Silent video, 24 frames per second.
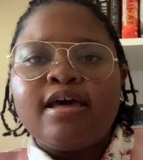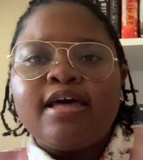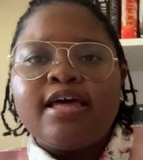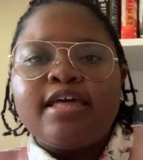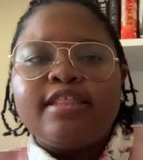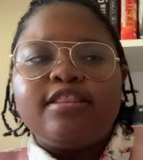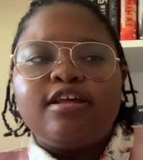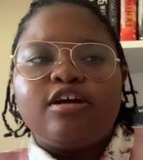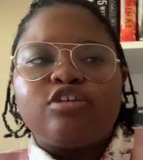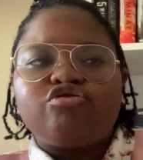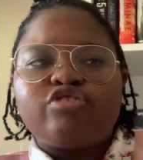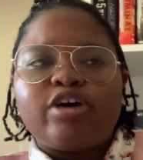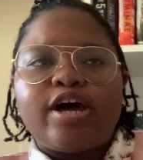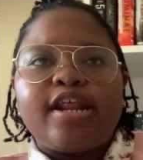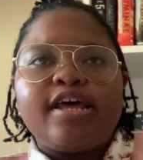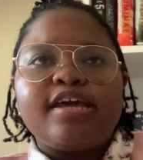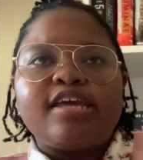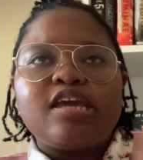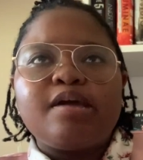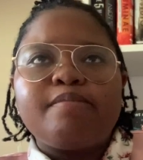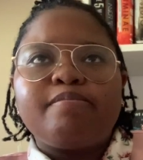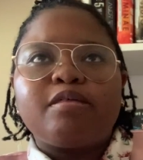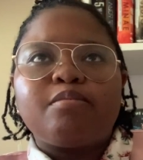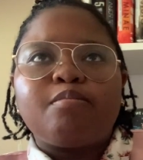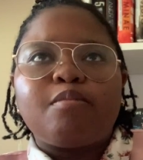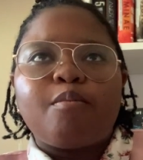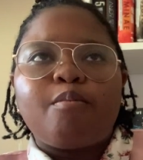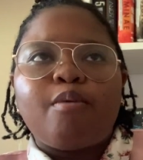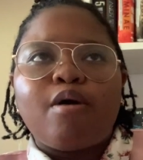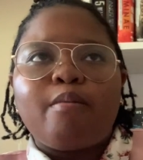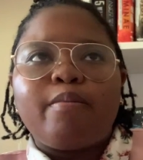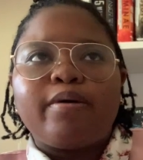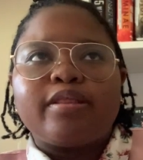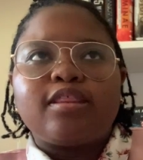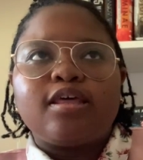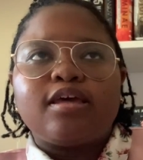They're trying to keep them
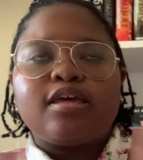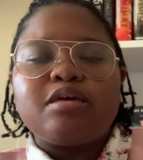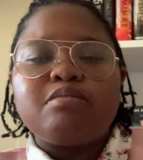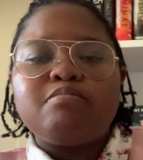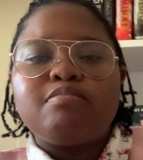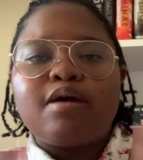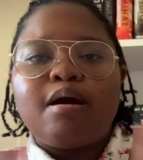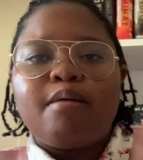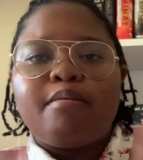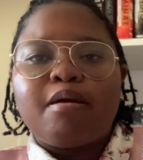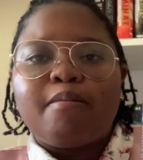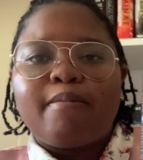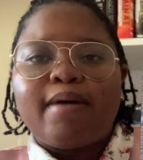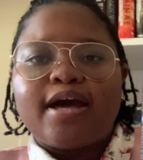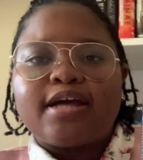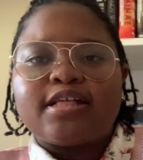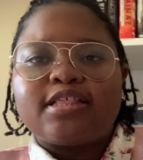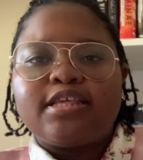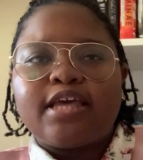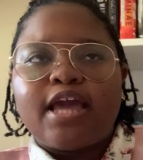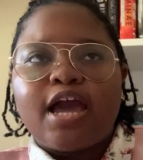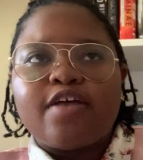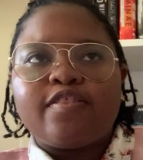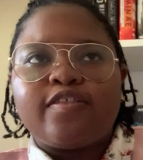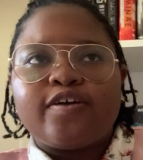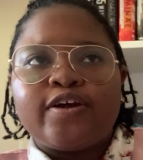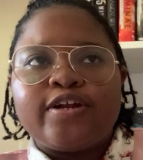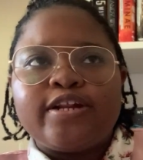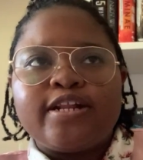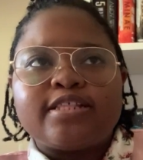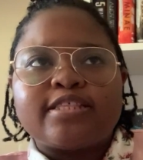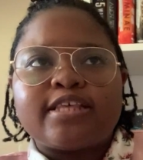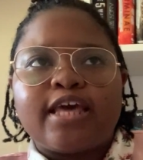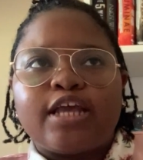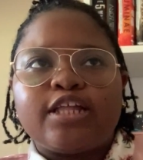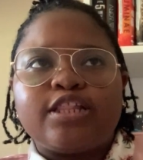apart, but they keep coming back together, and
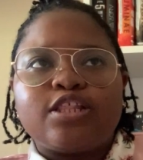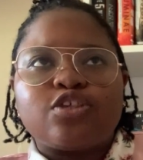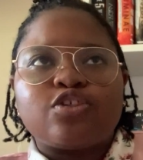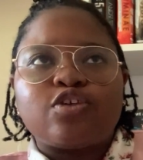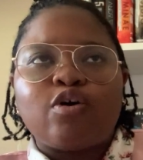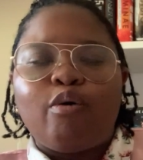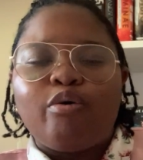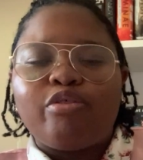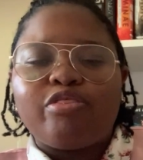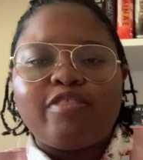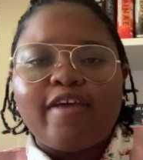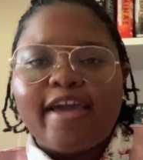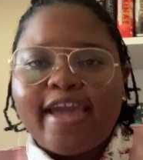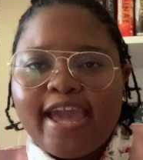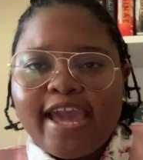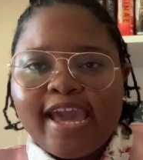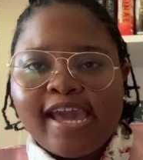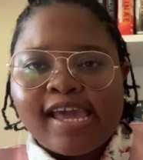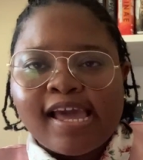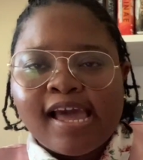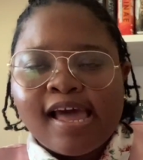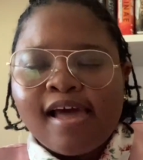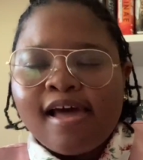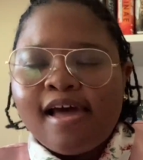it's like this whole thing.